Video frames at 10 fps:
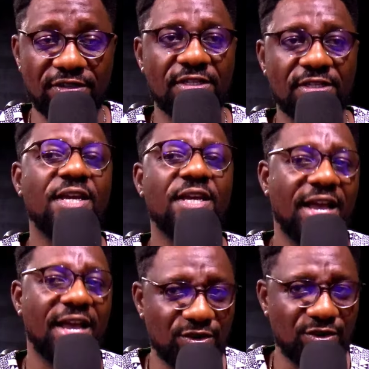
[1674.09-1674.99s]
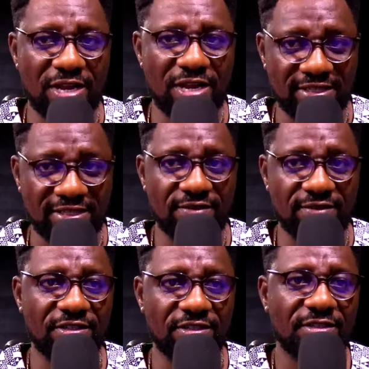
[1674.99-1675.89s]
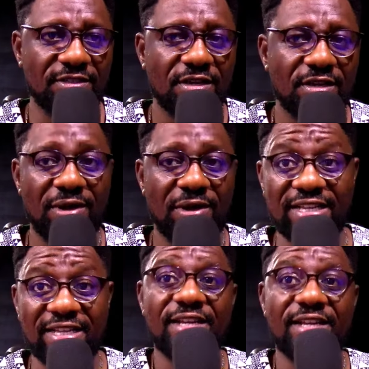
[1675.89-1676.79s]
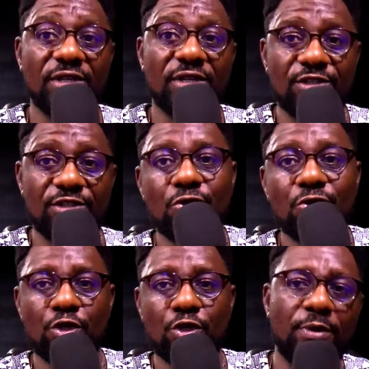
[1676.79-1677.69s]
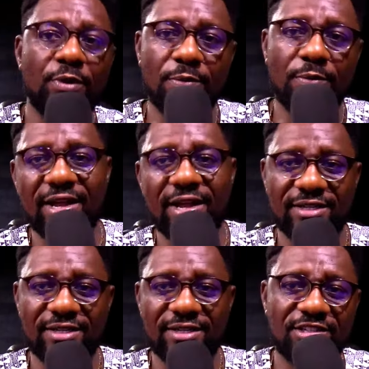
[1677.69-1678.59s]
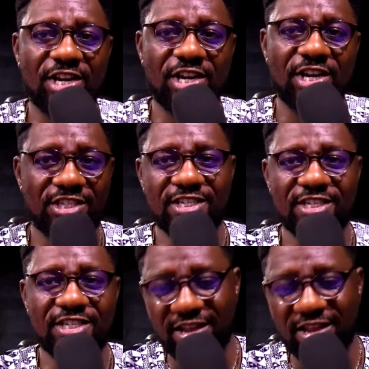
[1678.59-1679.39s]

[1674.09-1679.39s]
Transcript: I can do that in the evenings. But I've started with little jump up and stretches and all.